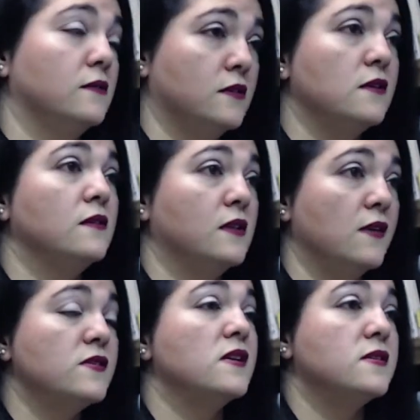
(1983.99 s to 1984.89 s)
it
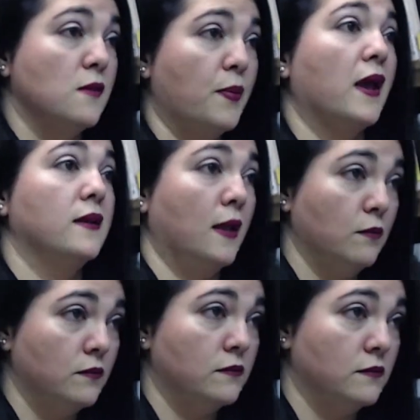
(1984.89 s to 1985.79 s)
gives us a bad name
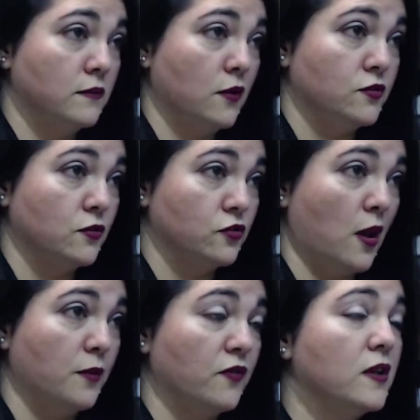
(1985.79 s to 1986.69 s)
also on
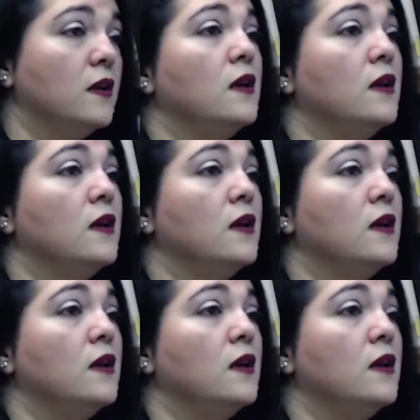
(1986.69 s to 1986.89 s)
top of it.